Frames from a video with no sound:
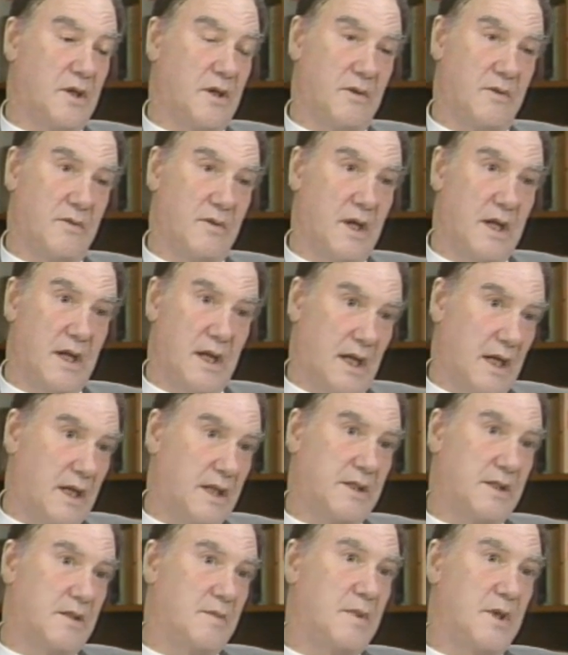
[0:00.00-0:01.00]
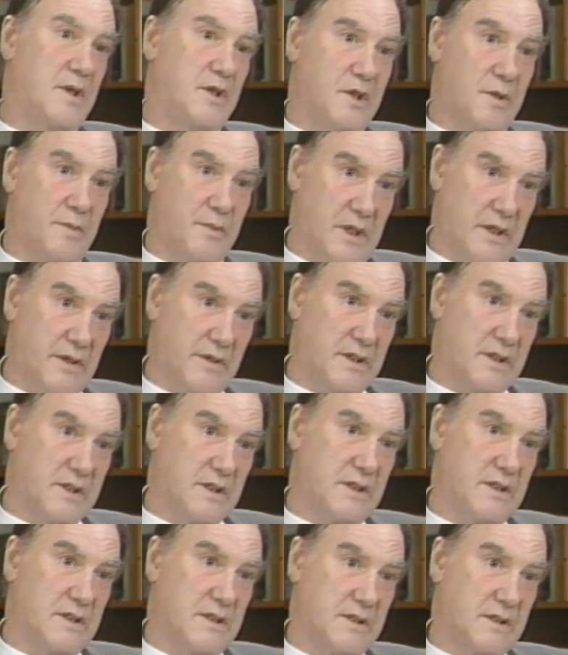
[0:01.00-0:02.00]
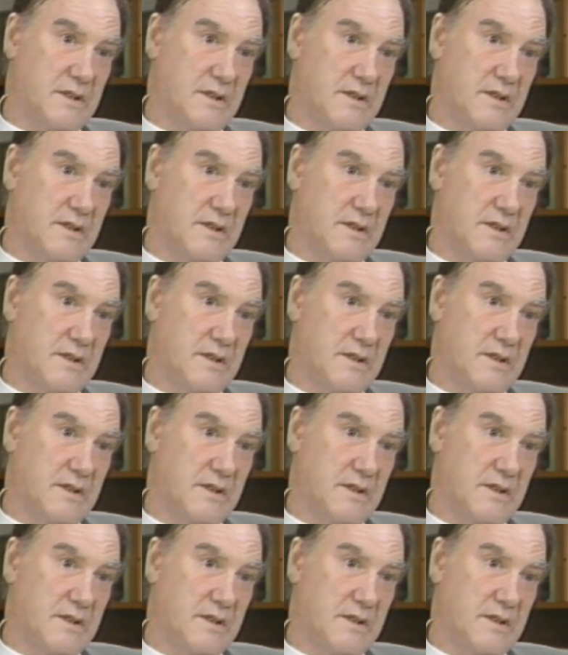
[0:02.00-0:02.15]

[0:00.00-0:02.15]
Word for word: of other major powers.